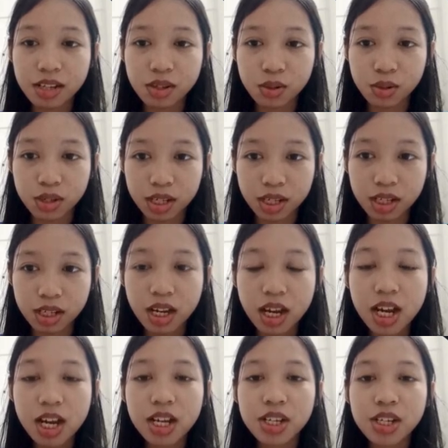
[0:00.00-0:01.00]
students,
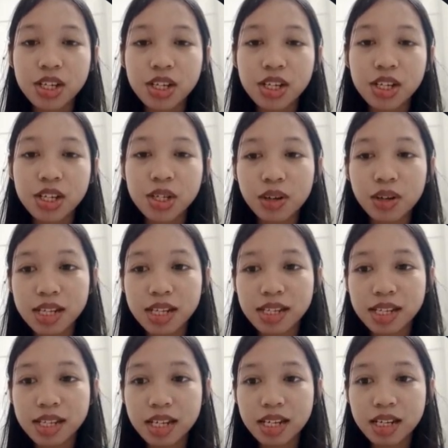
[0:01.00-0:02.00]
showcasing
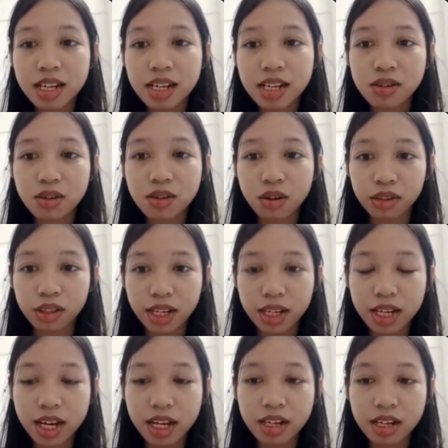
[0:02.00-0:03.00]
standardized
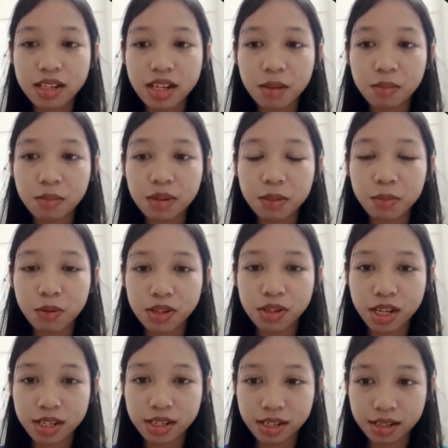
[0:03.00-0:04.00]
routing and assembly
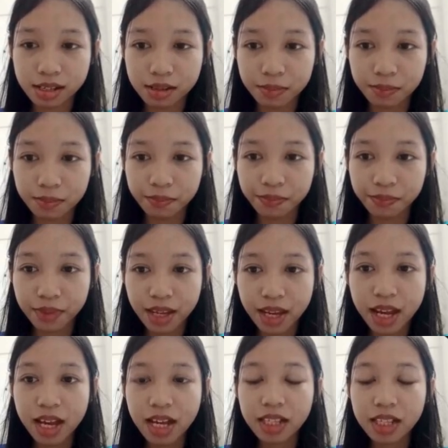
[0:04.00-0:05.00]
processes.
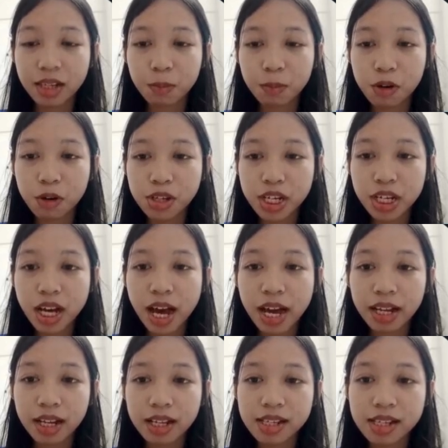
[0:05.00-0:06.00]
The project
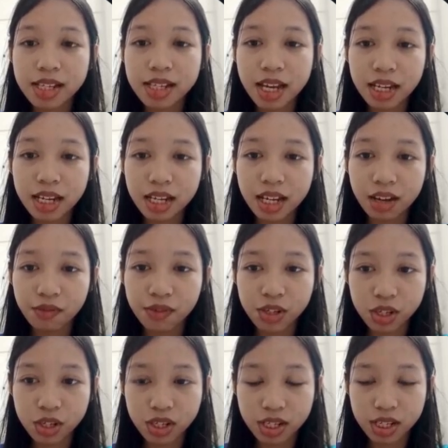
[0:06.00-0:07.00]
highlights CAD
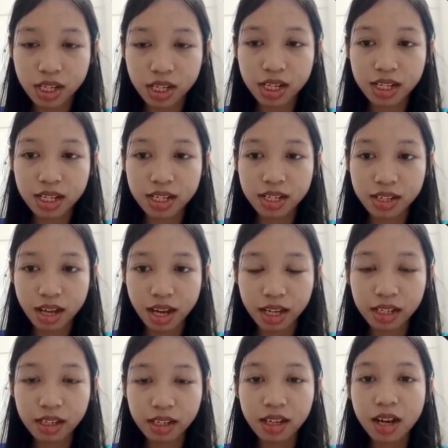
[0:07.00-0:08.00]
efficiency in
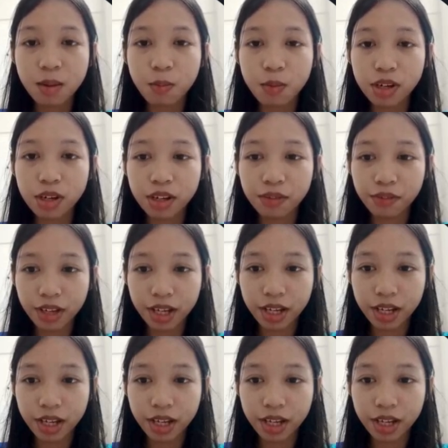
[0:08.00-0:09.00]
design,
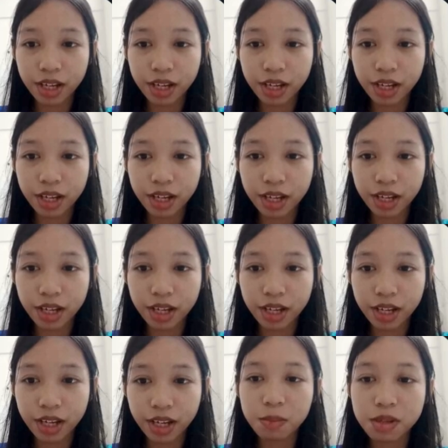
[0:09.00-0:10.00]
modification, and
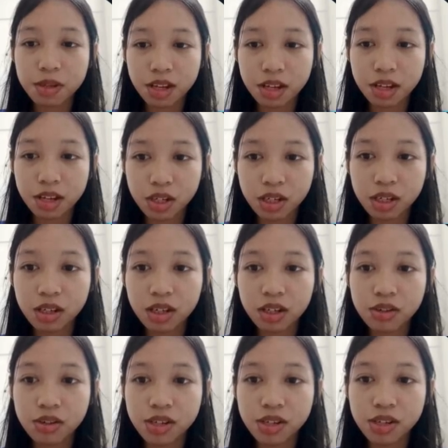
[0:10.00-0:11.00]
optimization,
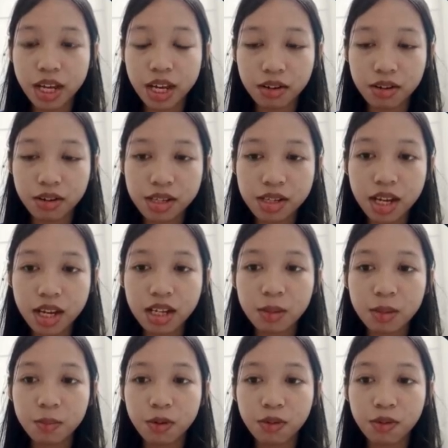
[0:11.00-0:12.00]
reducing errors and
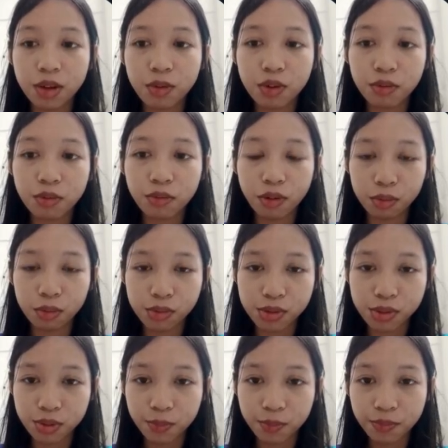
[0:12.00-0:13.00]
improving workflows.